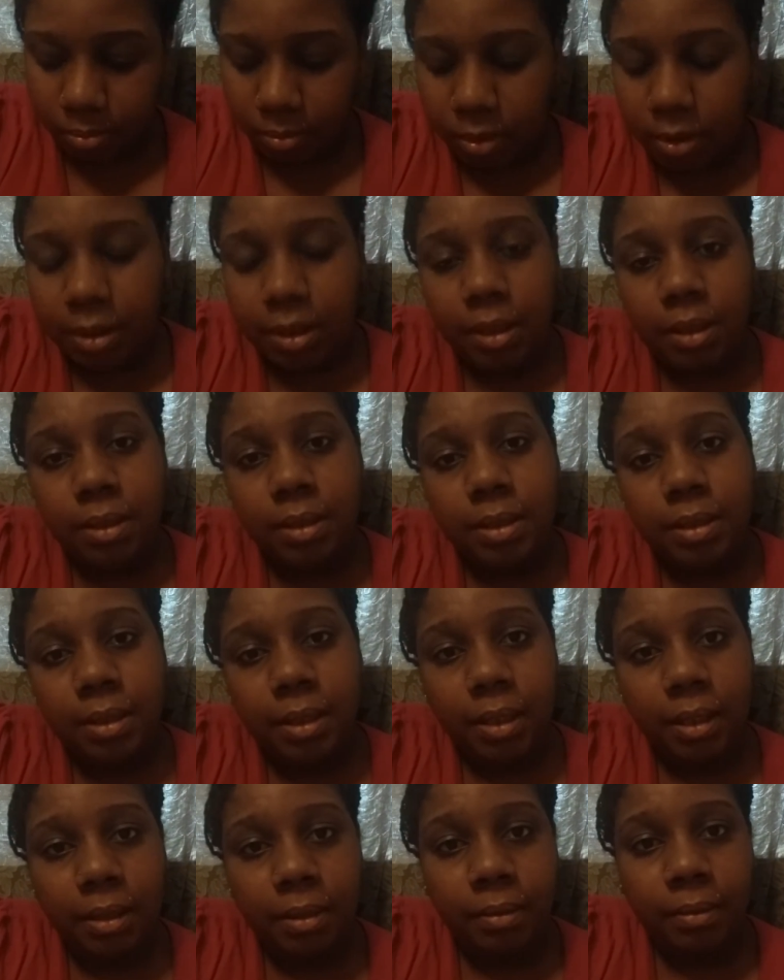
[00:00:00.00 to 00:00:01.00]
Since
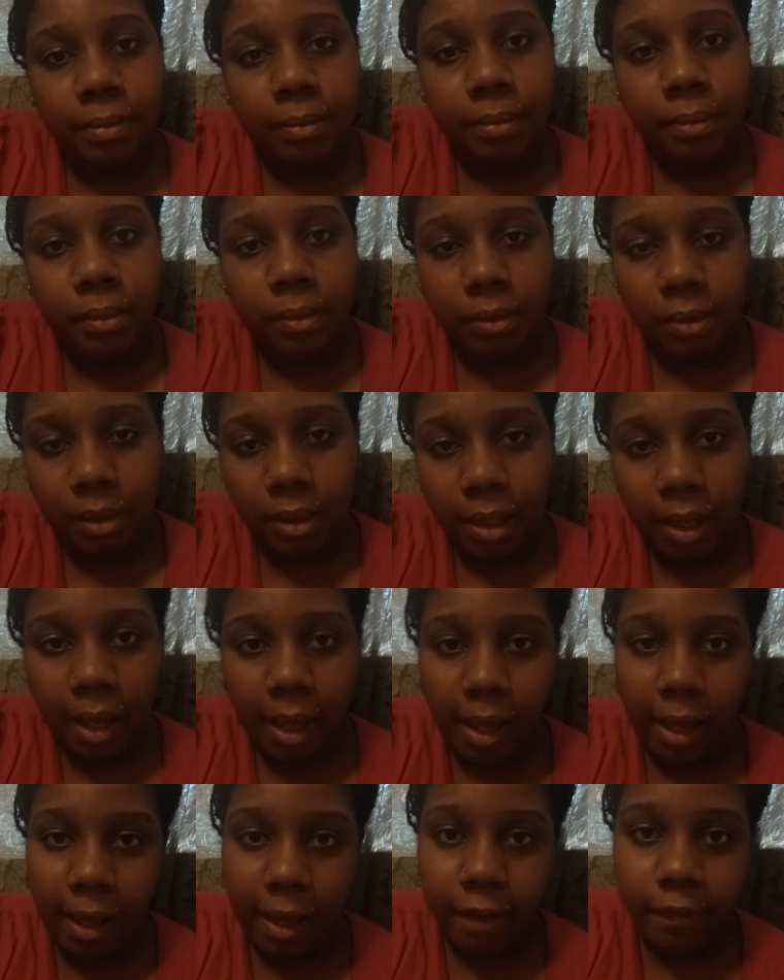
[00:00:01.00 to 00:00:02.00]
then,
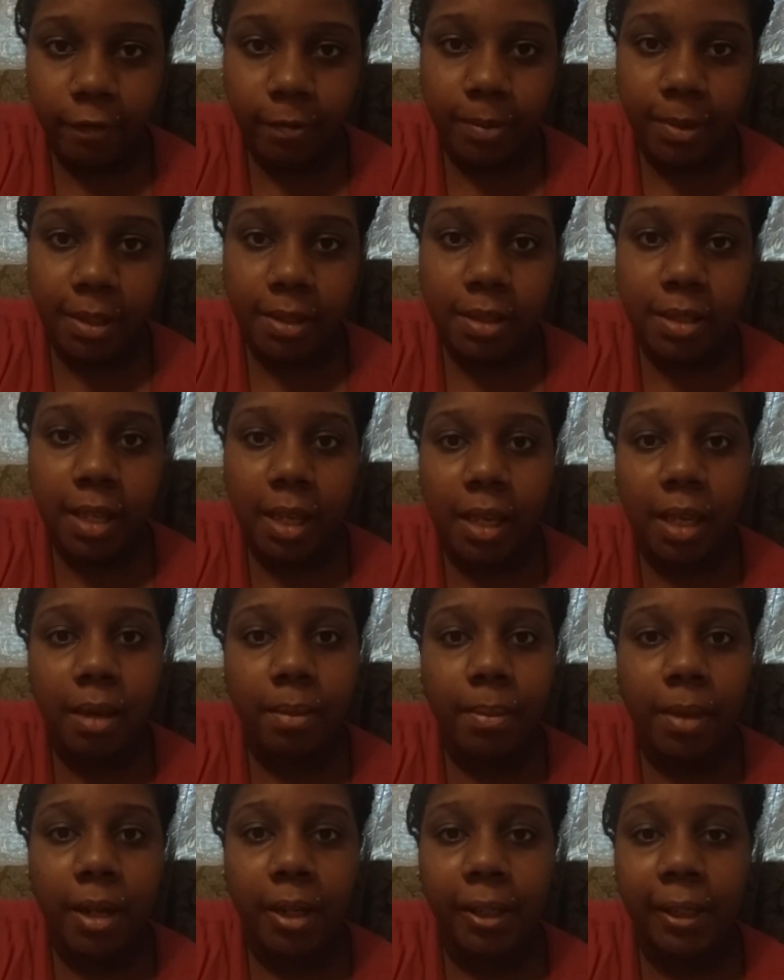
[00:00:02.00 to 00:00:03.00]
I have been
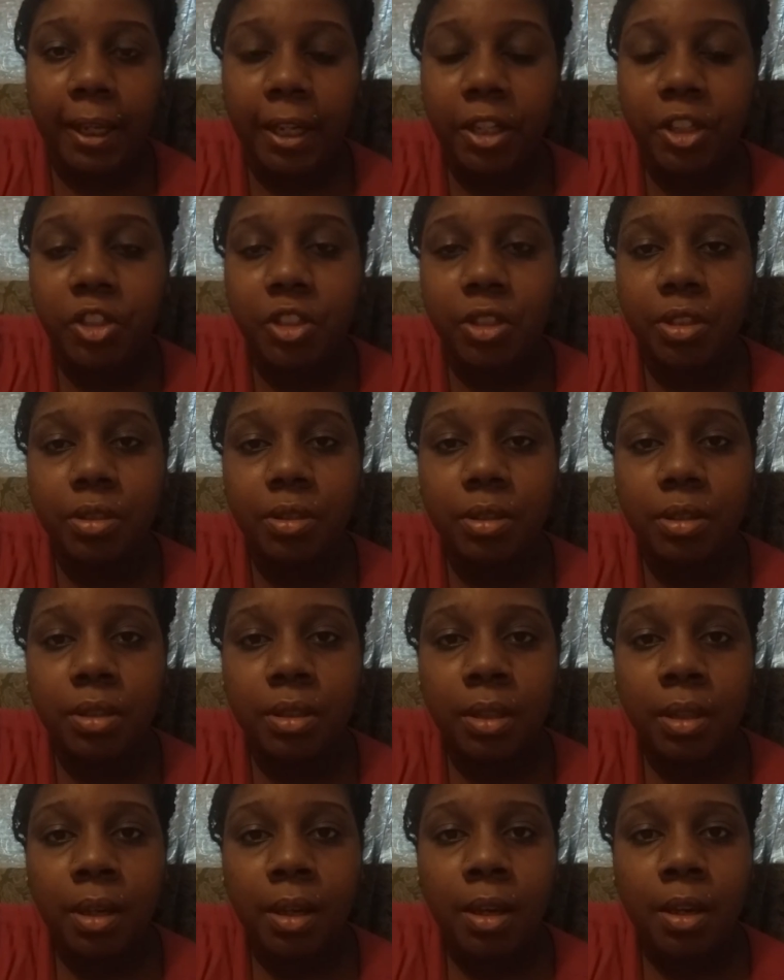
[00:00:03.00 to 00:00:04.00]
taking medications
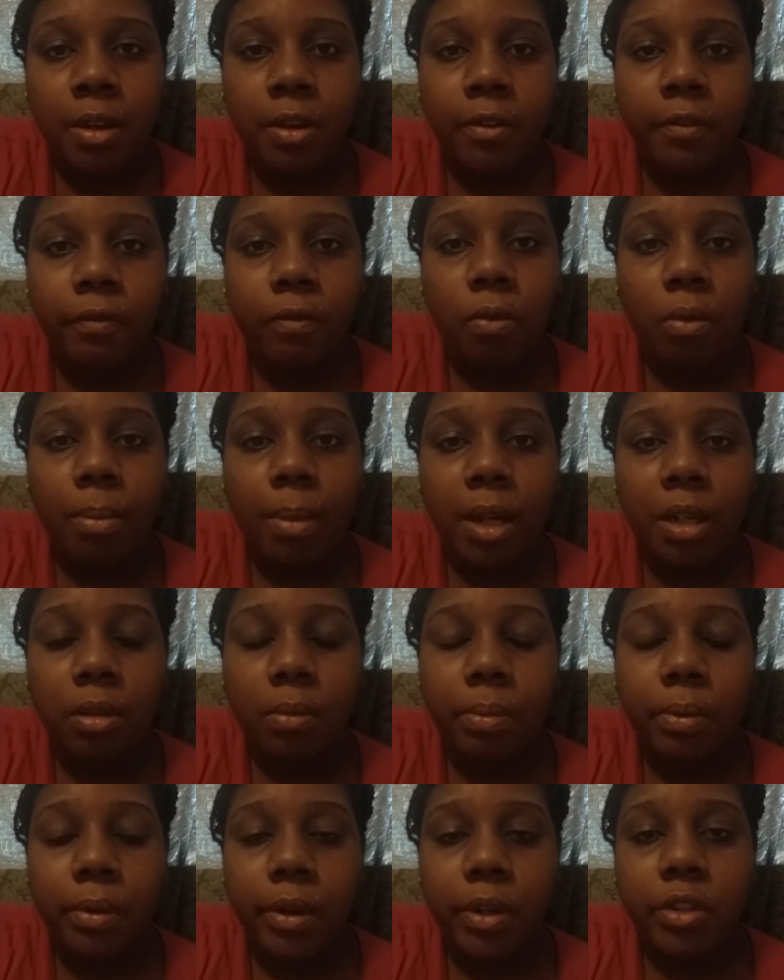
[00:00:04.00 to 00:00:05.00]
for my
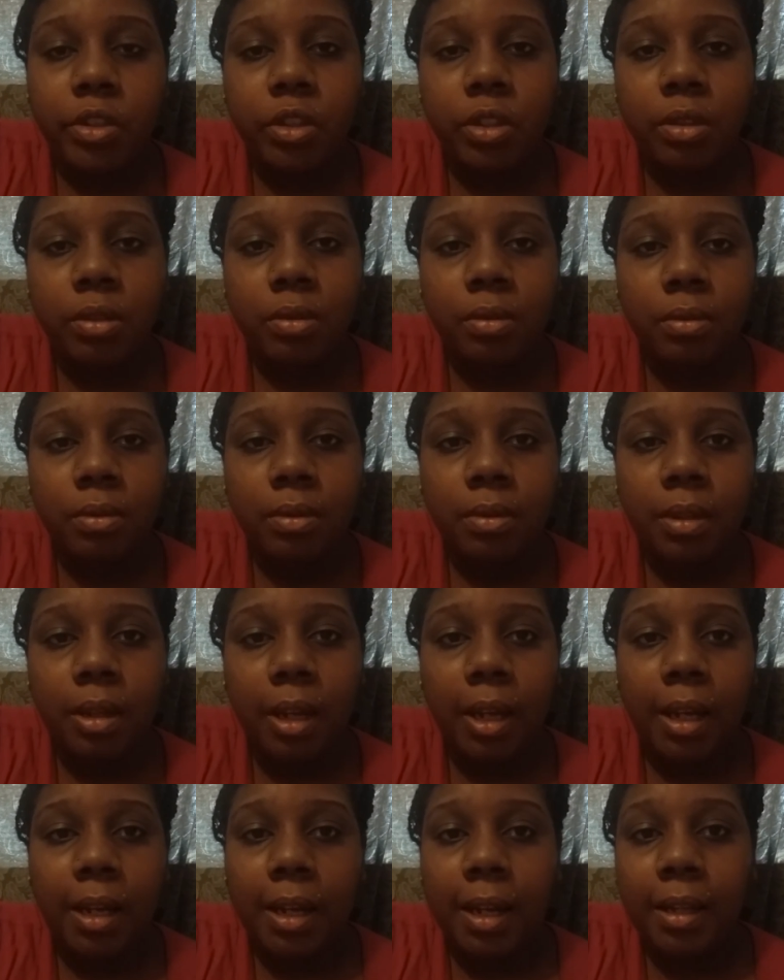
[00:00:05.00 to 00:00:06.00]
depression,
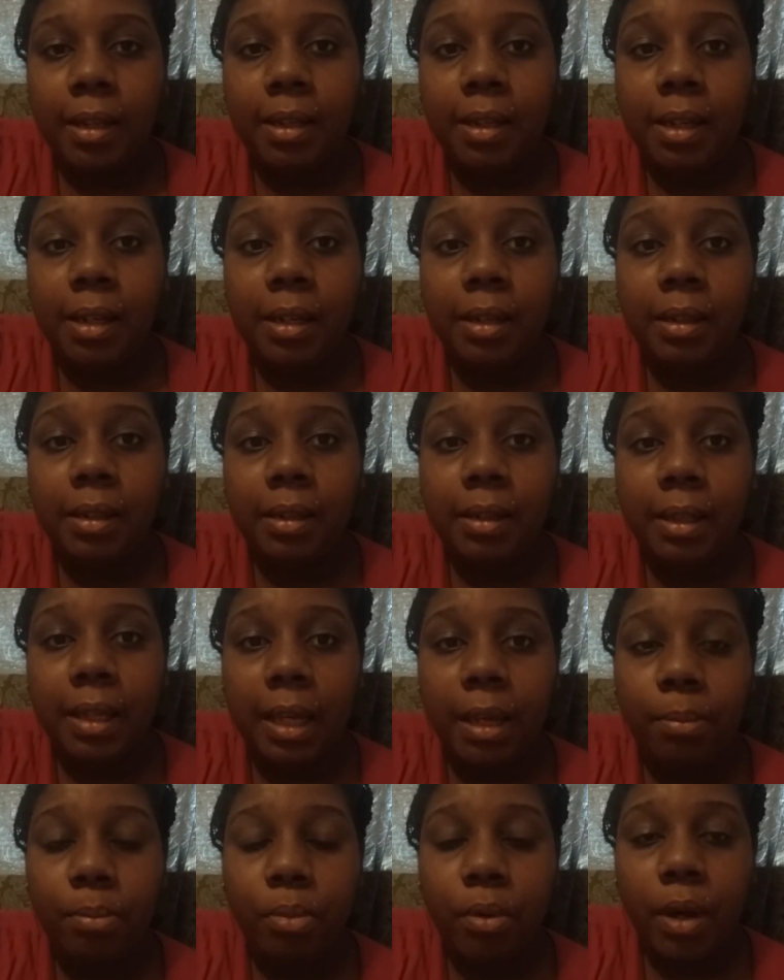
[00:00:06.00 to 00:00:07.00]
and I did
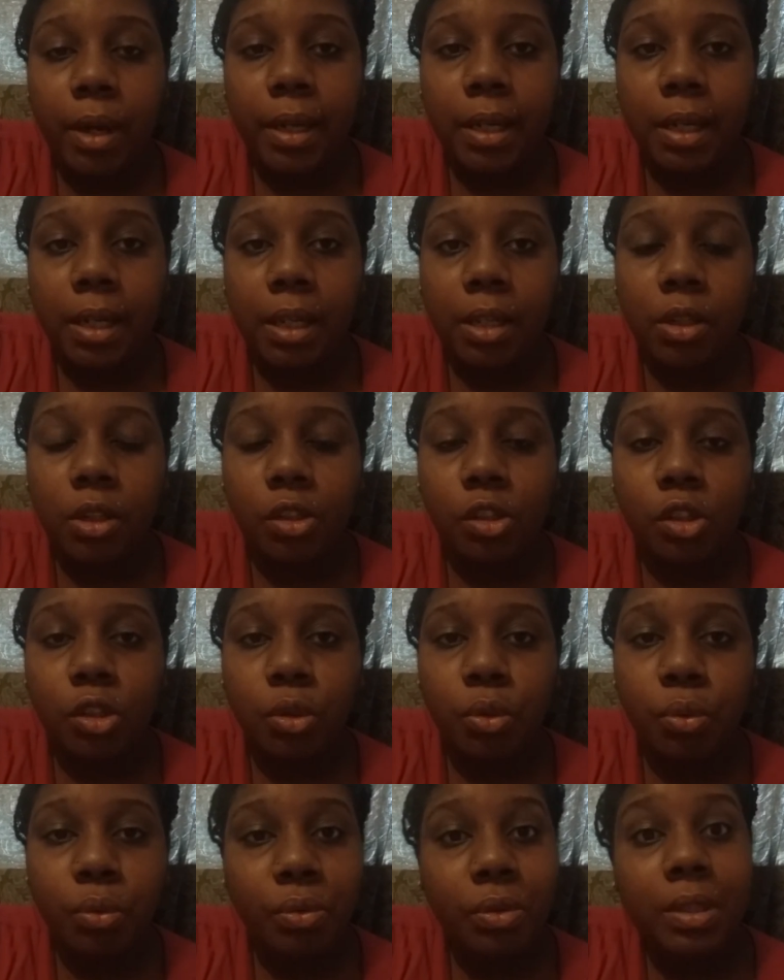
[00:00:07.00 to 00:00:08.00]
get pregnant
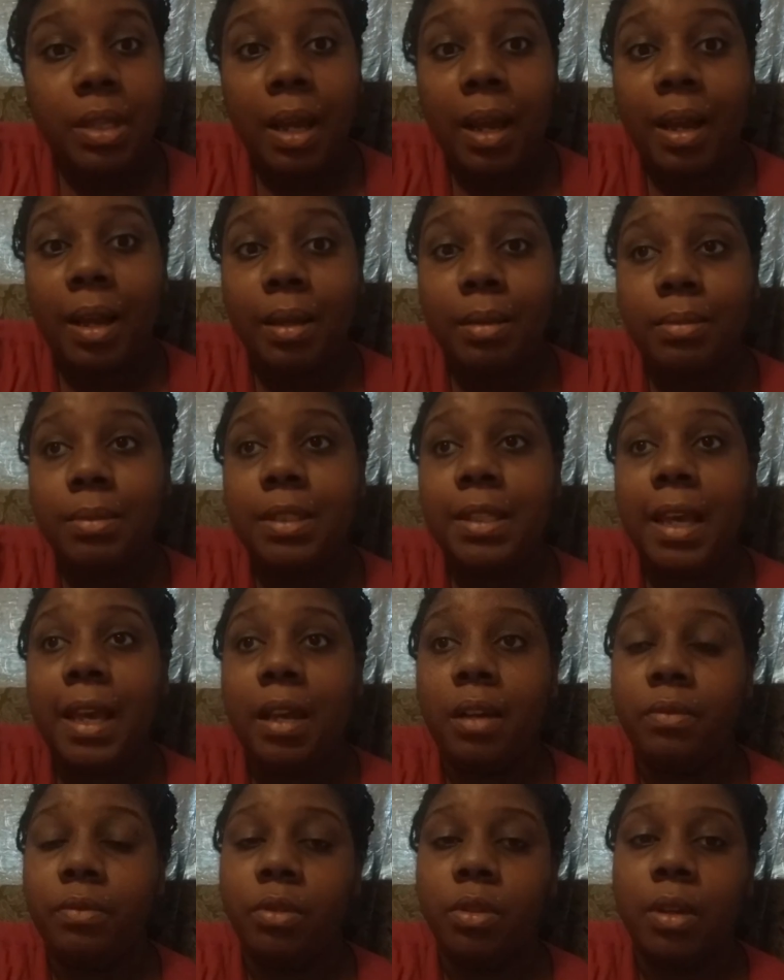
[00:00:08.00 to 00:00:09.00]
2 times
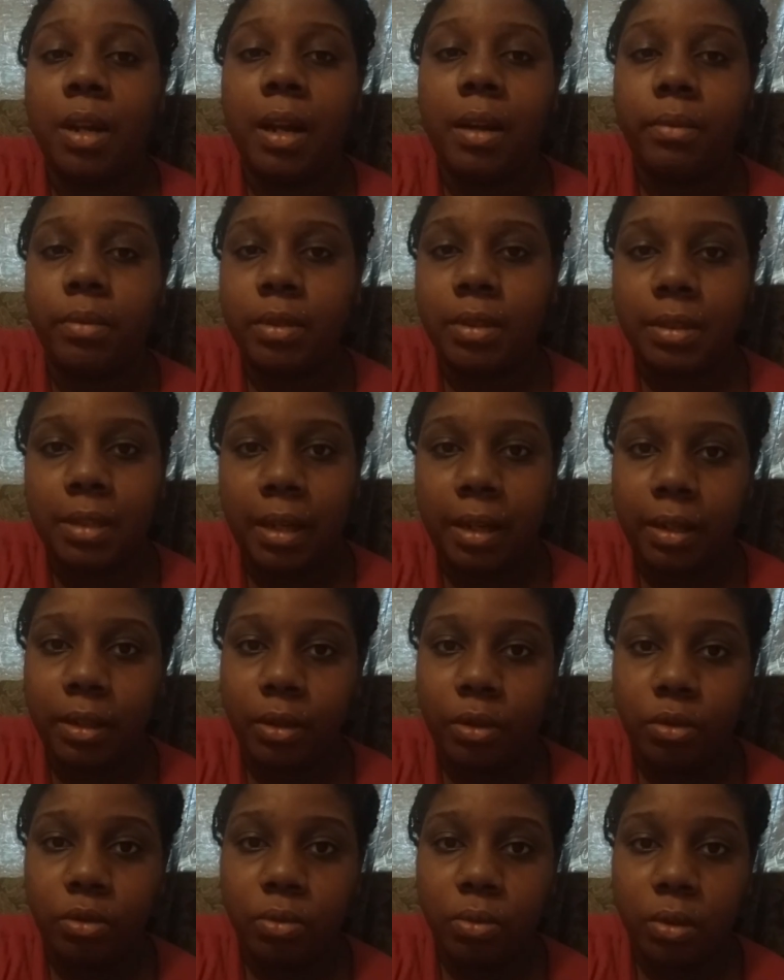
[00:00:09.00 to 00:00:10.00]
after I was
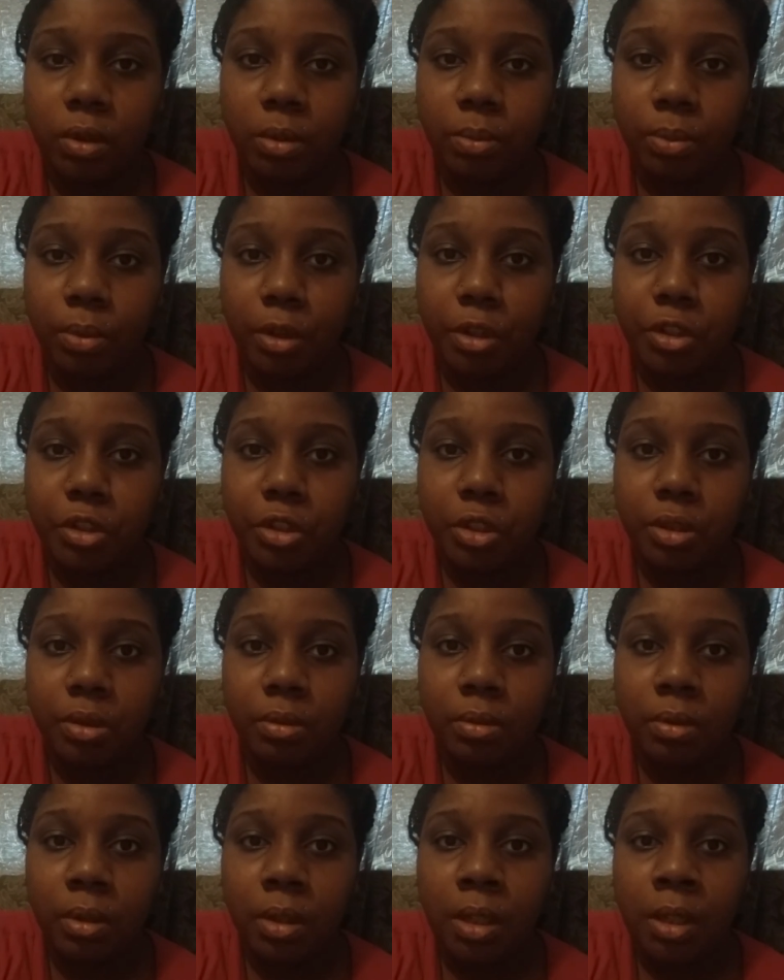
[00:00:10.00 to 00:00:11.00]
diagnosed with depression.